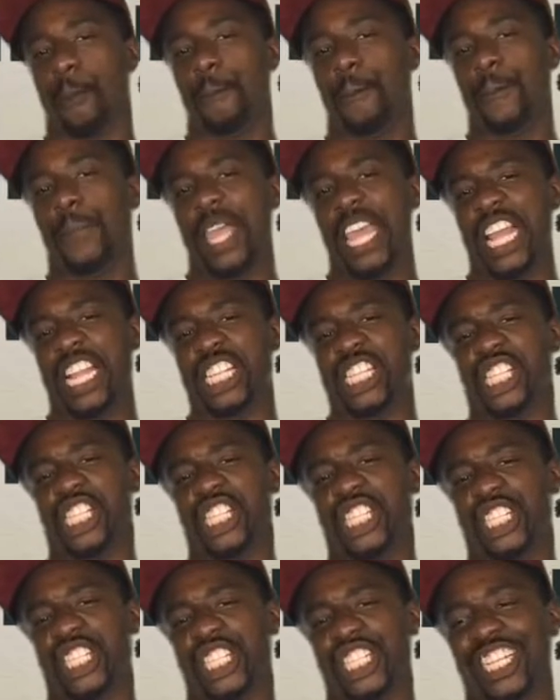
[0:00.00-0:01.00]

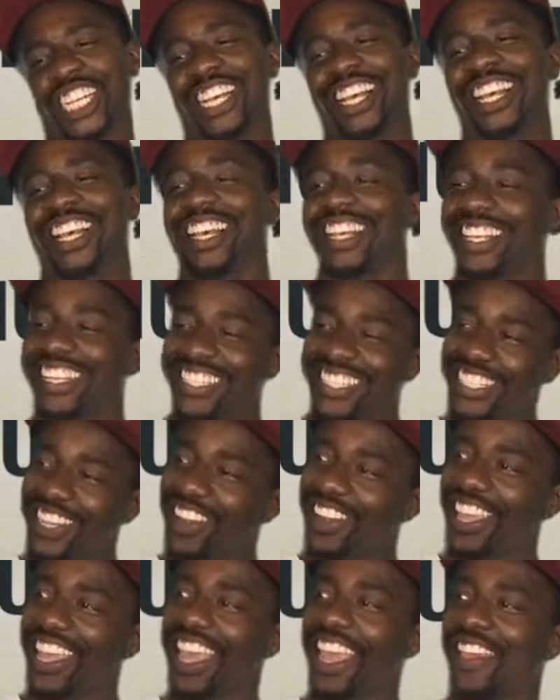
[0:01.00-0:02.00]
bitch.
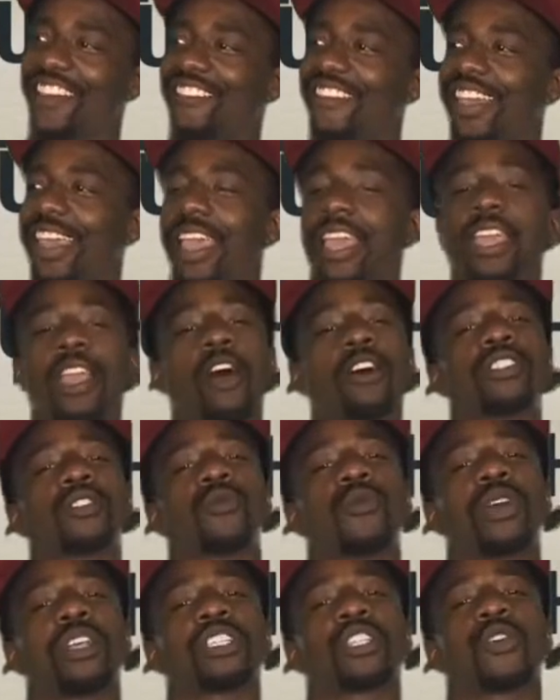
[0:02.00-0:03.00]
So yeah, man. And he also
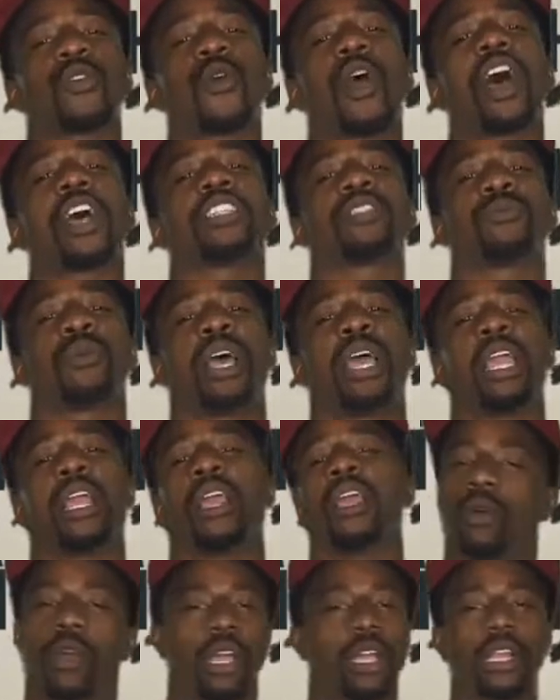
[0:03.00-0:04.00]
runs Garage Mike
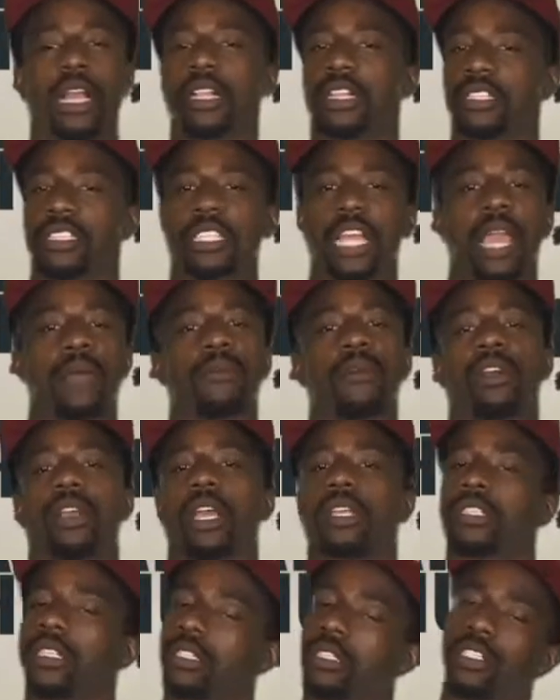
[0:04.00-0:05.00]
at the same
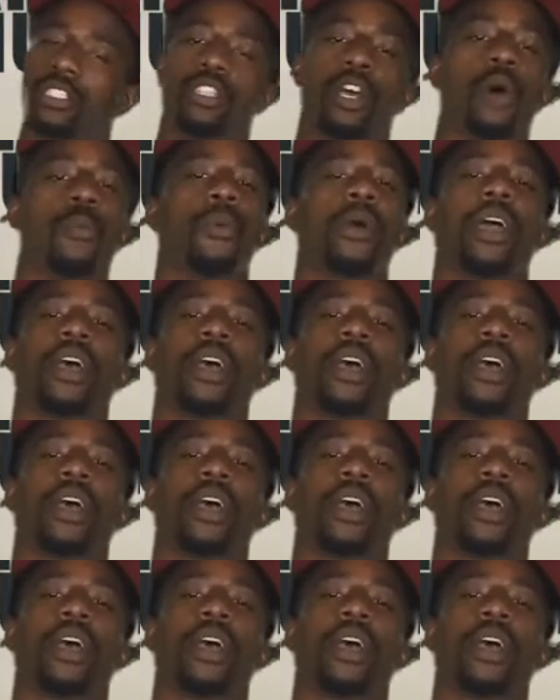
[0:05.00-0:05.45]
location. It's a dope